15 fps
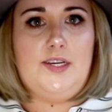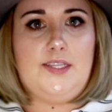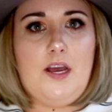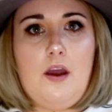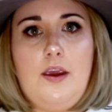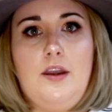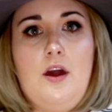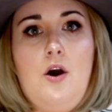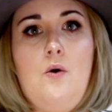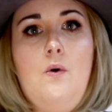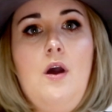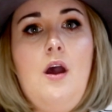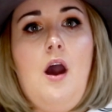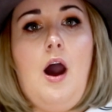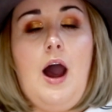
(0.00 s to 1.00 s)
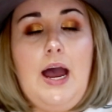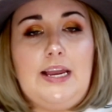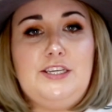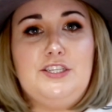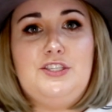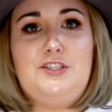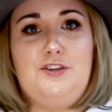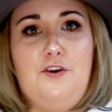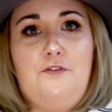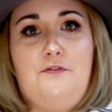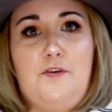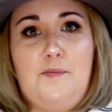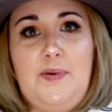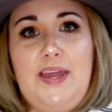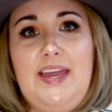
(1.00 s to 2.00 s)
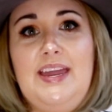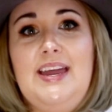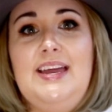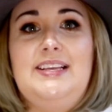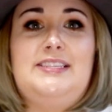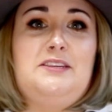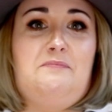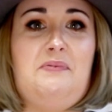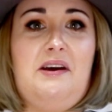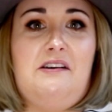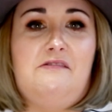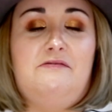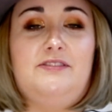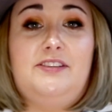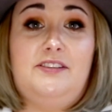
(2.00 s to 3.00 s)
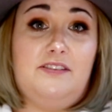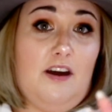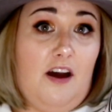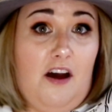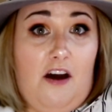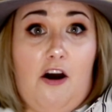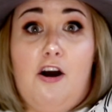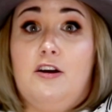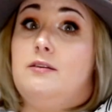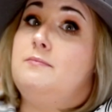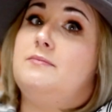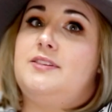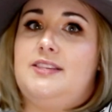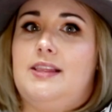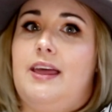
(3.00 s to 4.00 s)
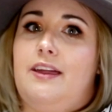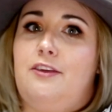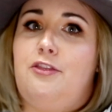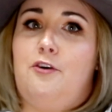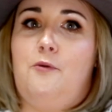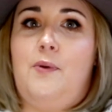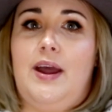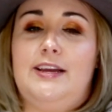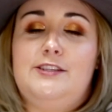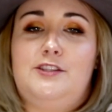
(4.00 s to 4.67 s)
as I know. I just know for me it's about arm's length away.